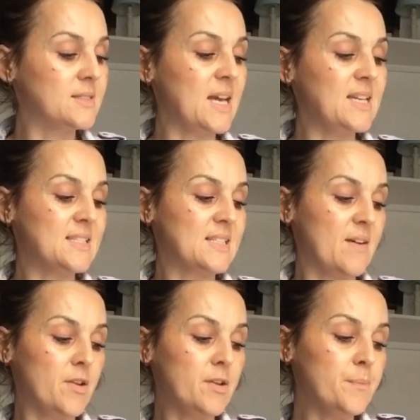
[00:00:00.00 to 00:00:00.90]
Day
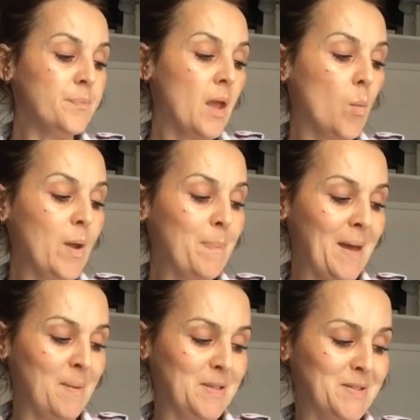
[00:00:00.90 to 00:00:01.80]
seven, we
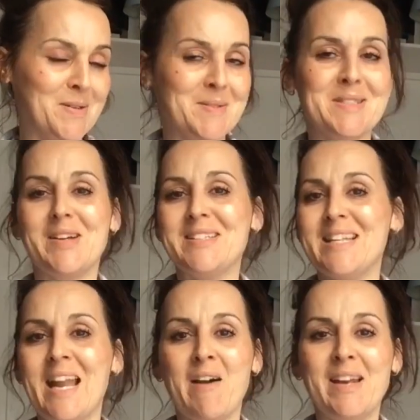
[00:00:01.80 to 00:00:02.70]
baby danced. I
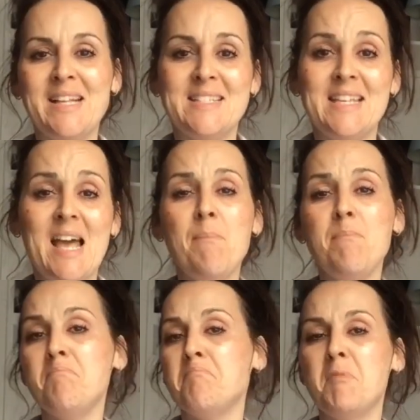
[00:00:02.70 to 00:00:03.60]
didn't have any
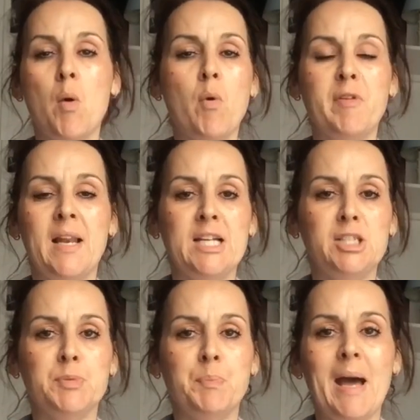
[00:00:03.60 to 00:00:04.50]
CM, no
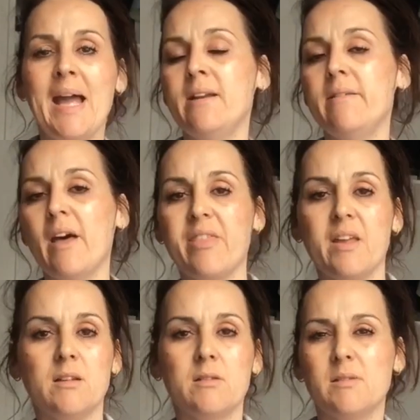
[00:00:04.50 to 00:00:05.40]
ovulation pain,
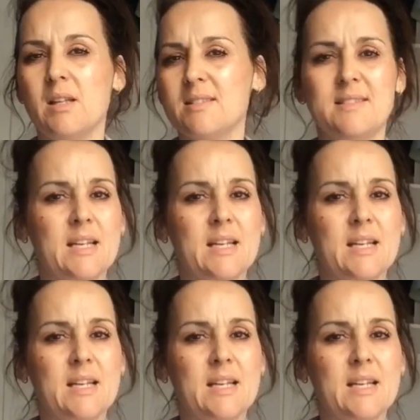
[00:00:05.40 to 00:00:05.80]
nothing that